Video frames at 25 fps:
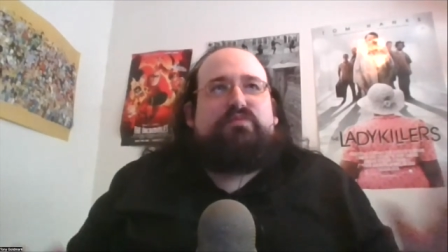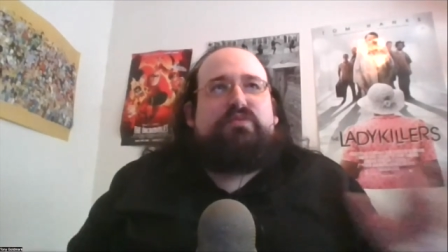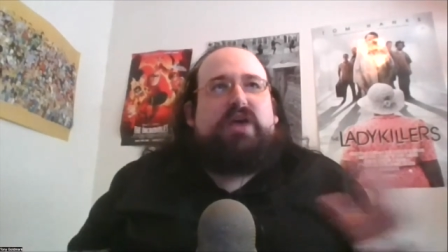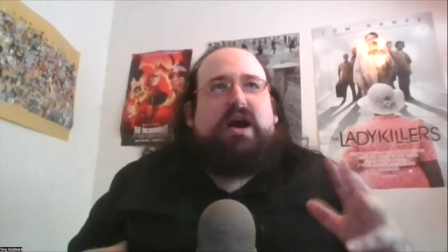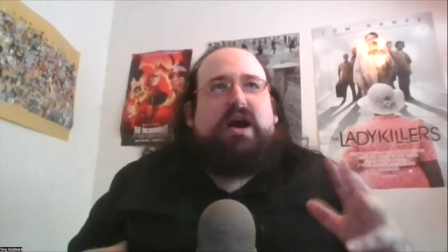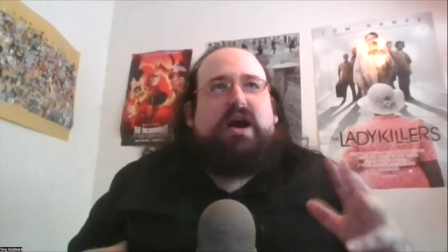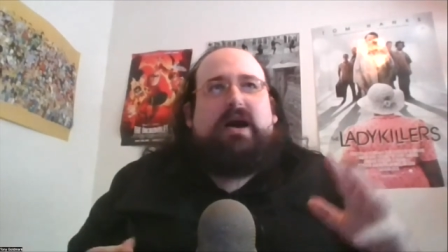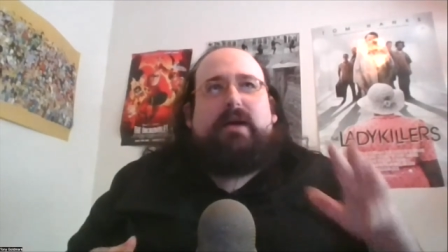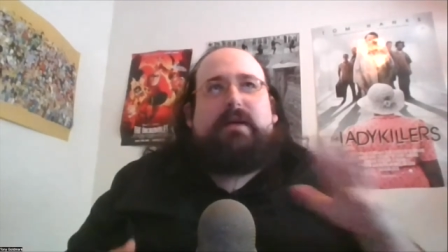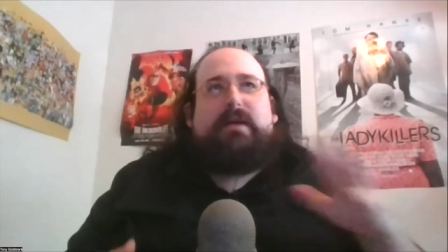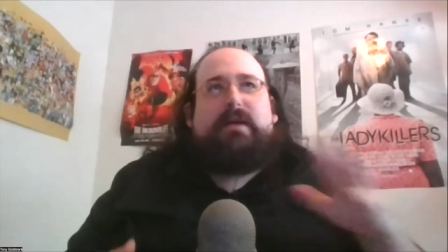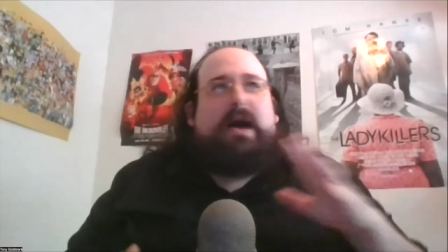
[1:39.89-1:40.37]
a,
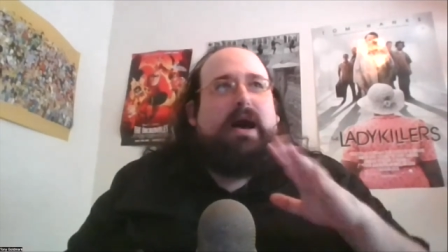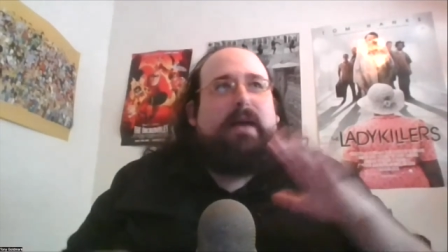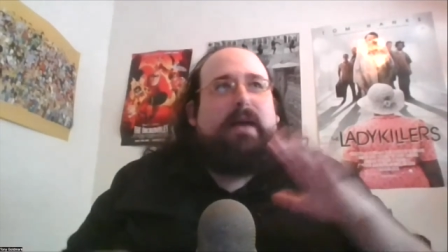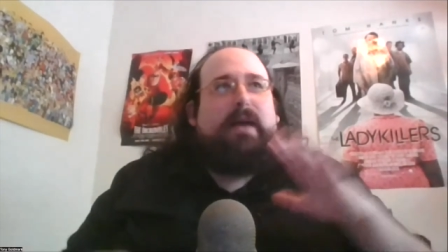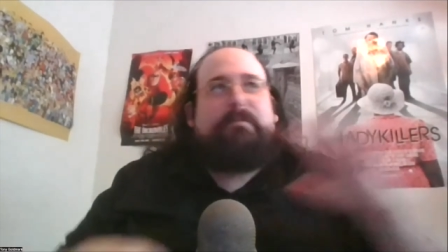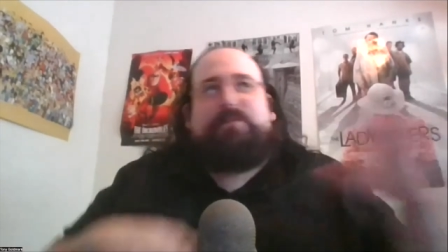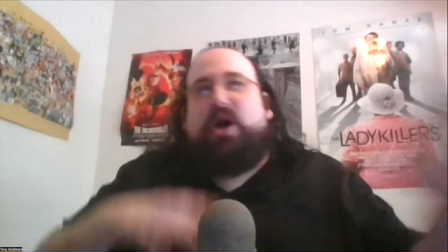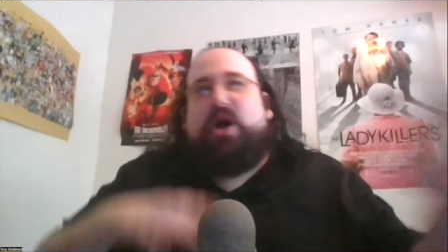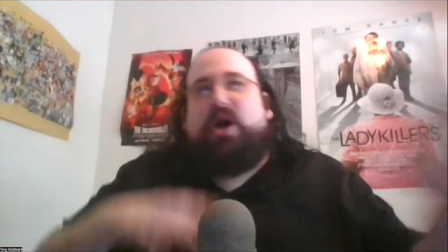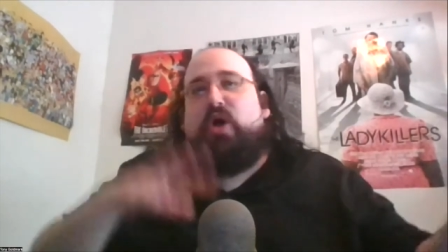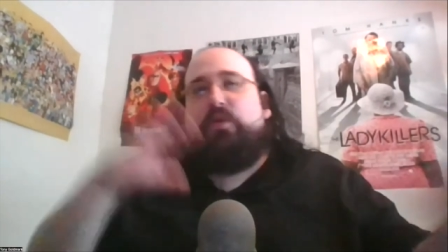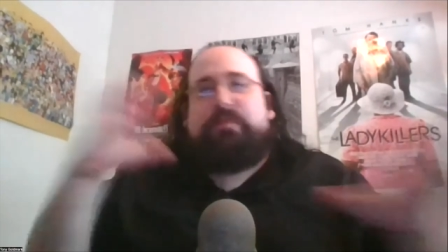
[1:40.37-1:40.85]

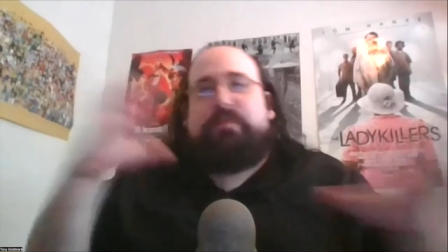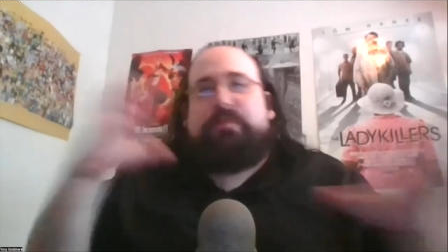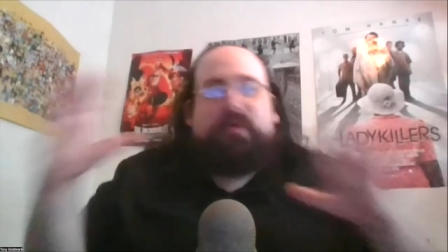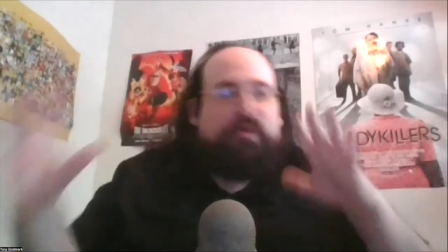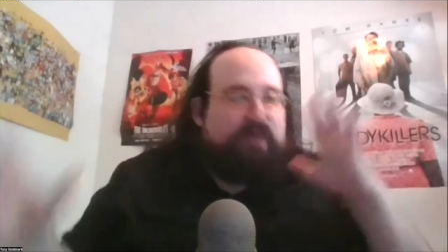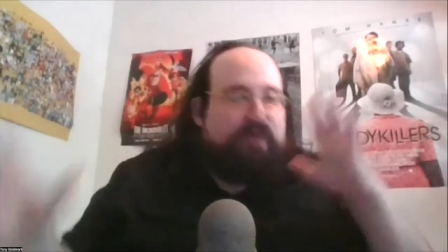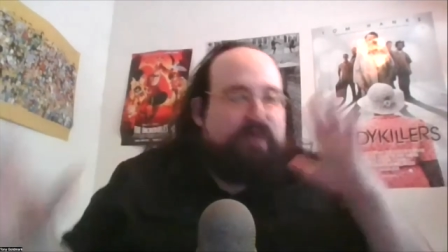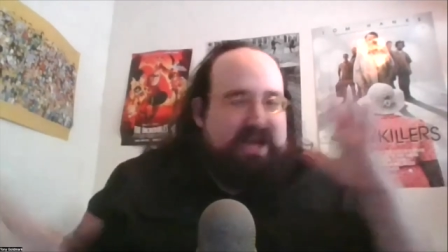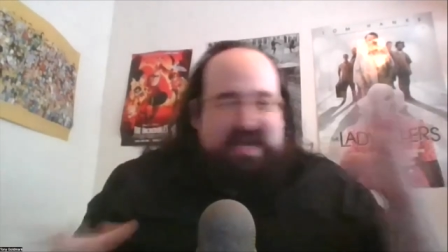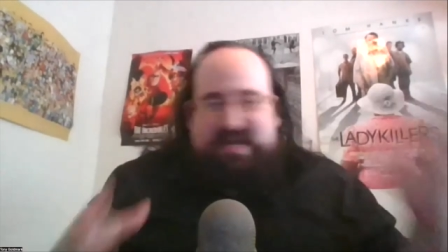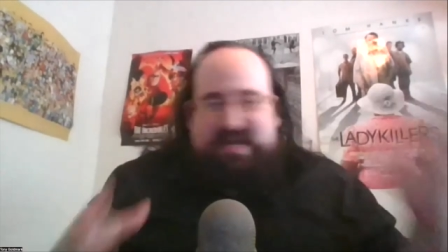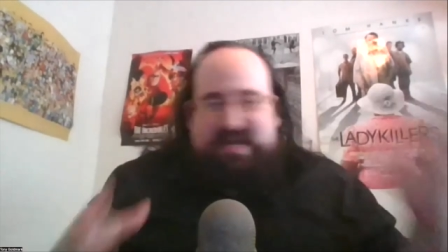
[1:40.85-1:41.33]
a
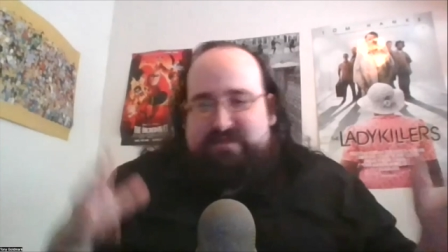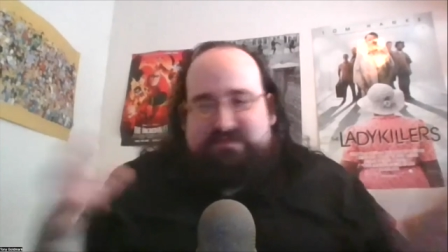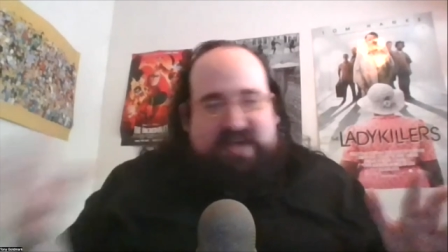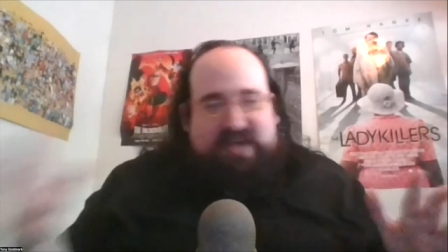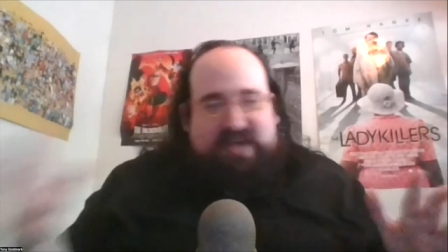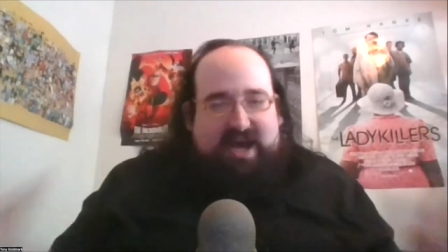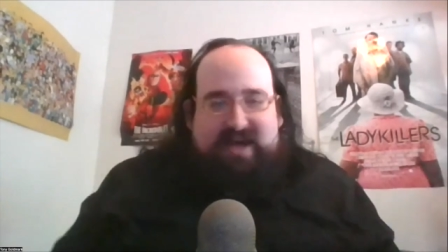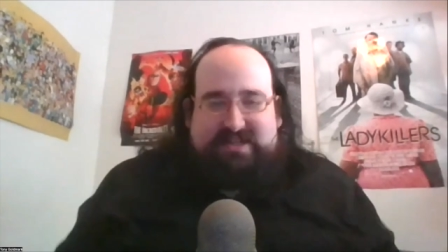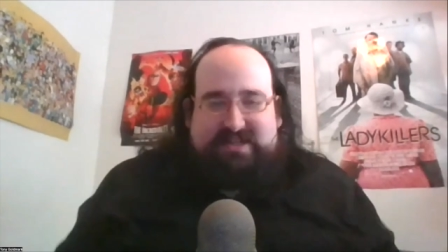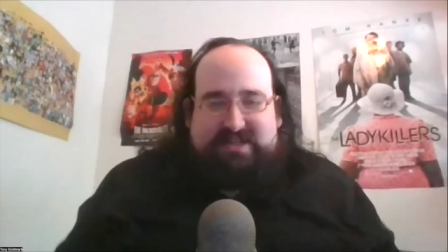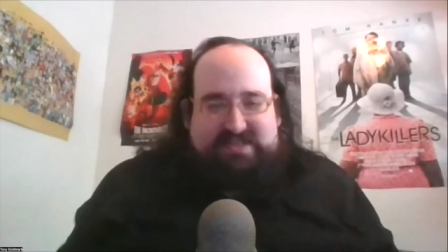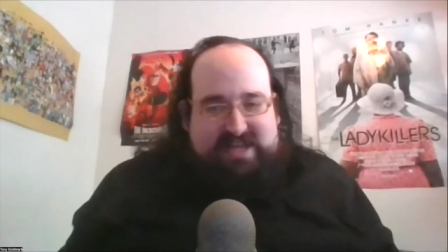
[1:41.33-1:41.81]
potpourri
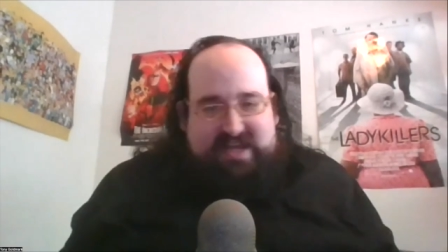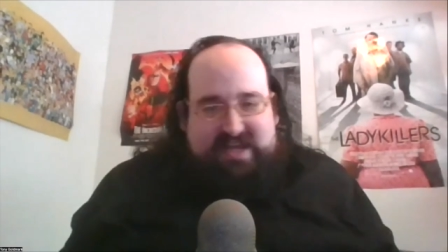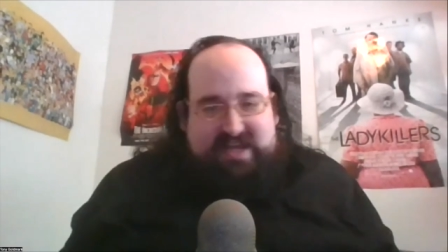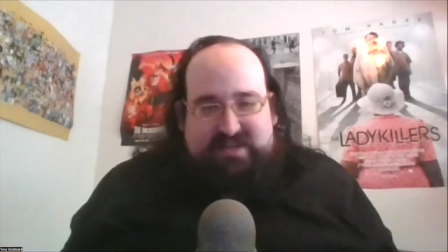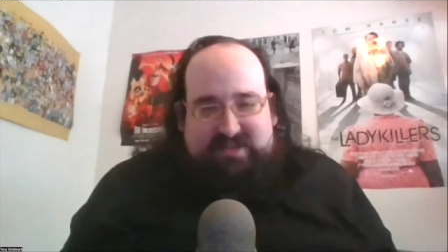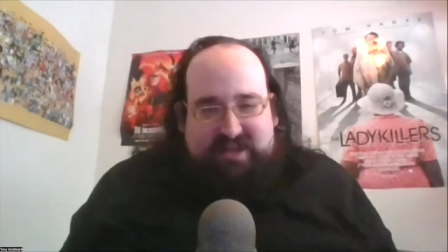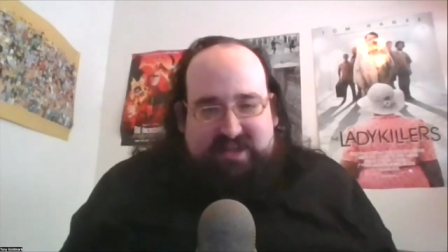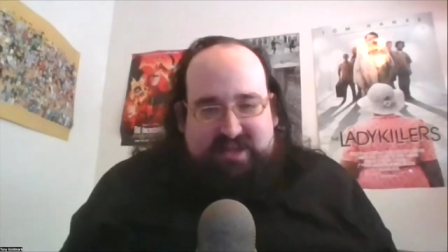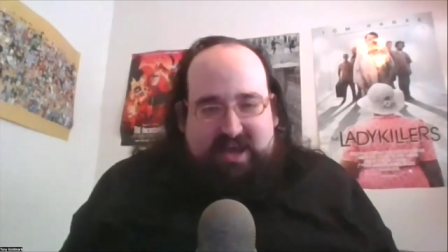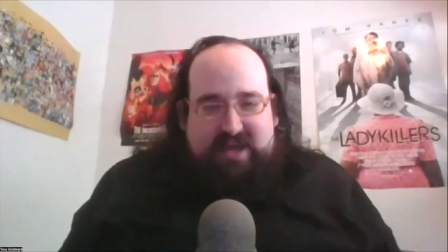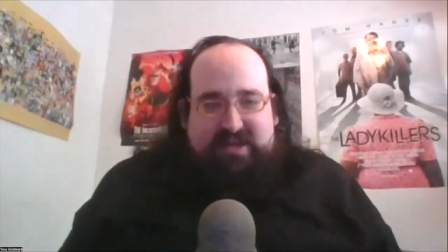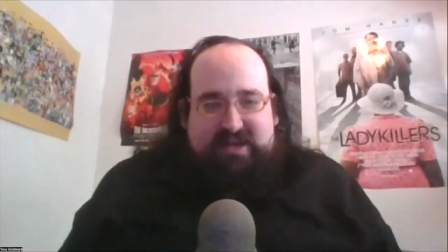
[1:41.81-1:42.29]

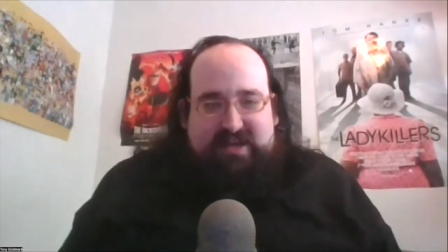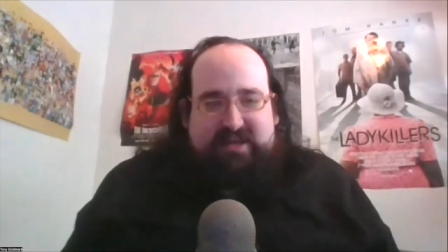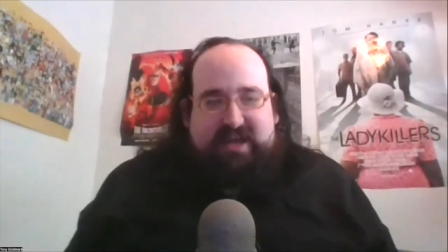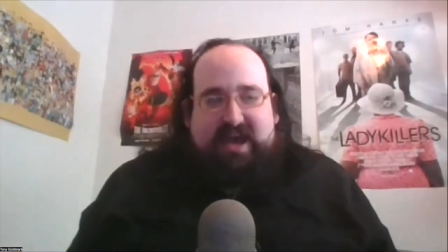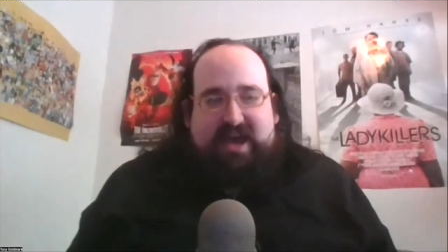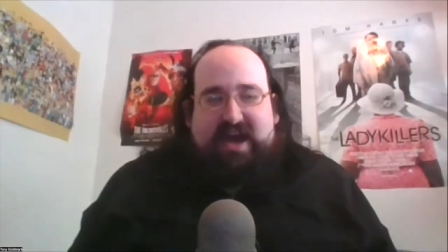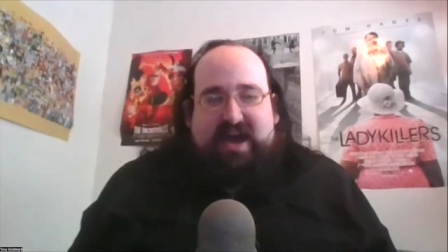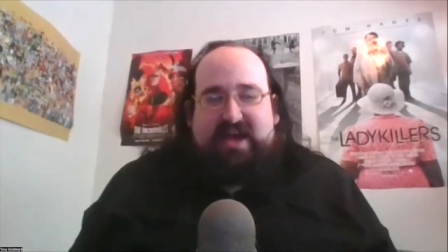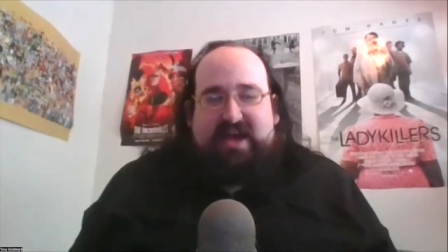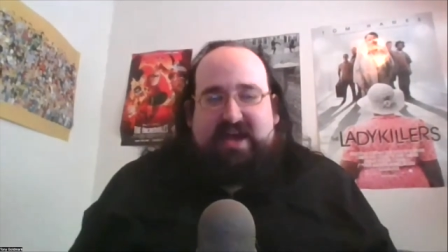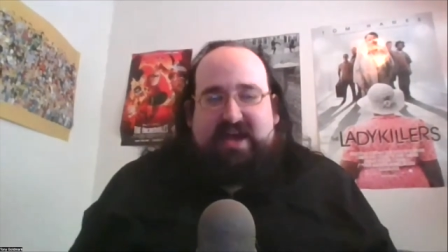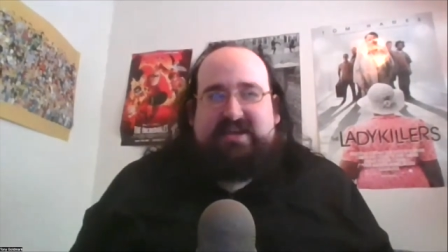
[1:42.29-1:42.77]
content kind of
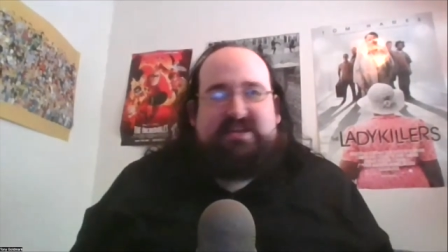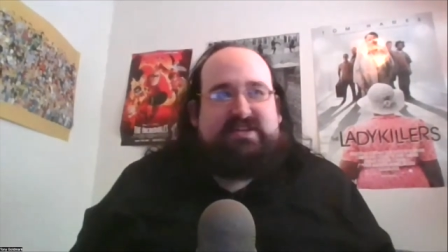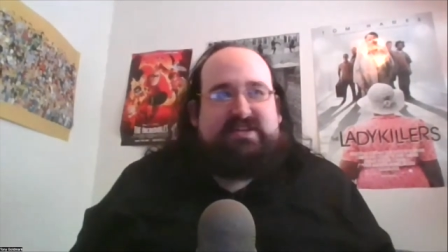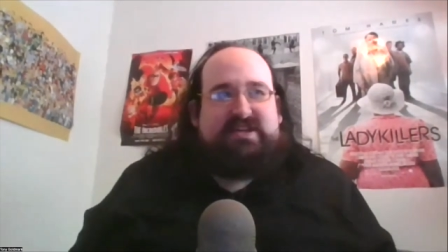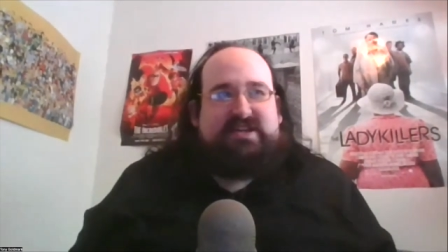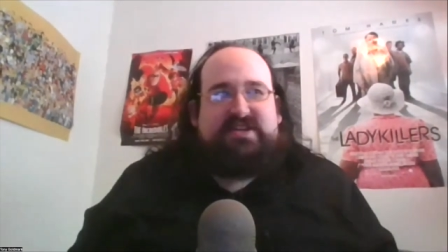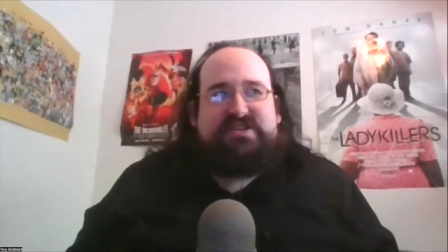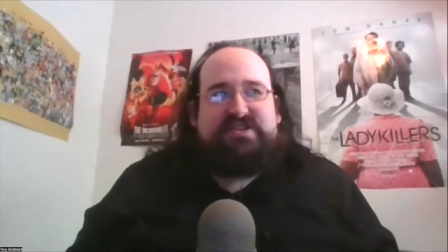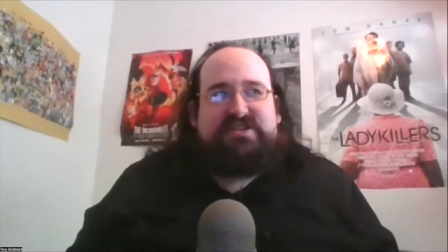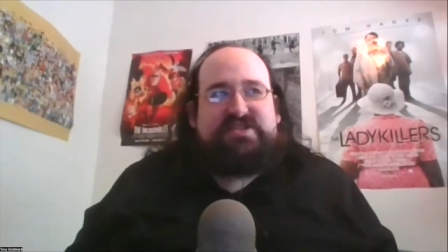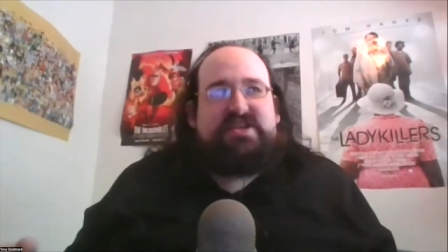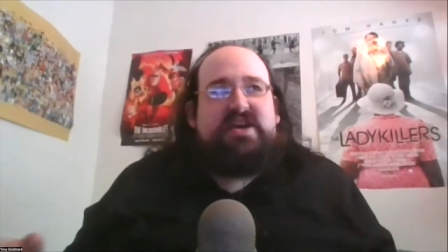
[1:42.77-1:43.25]
guy he
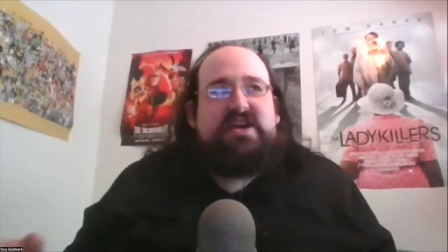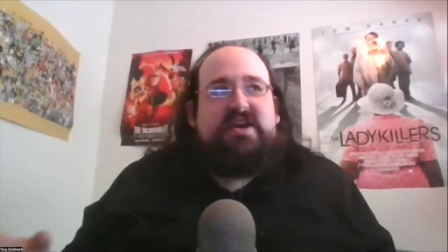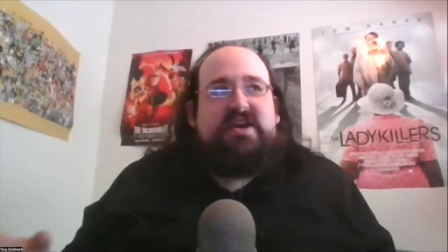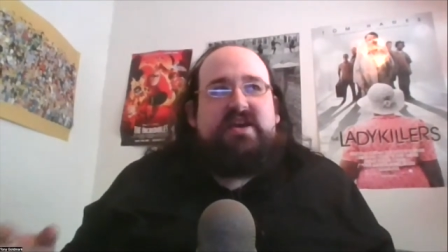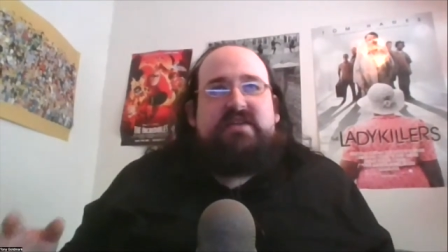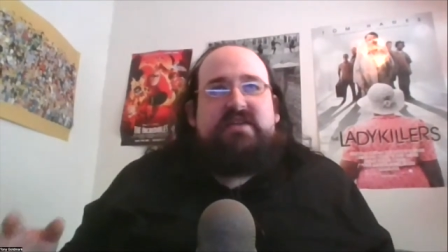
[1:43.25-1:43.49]
does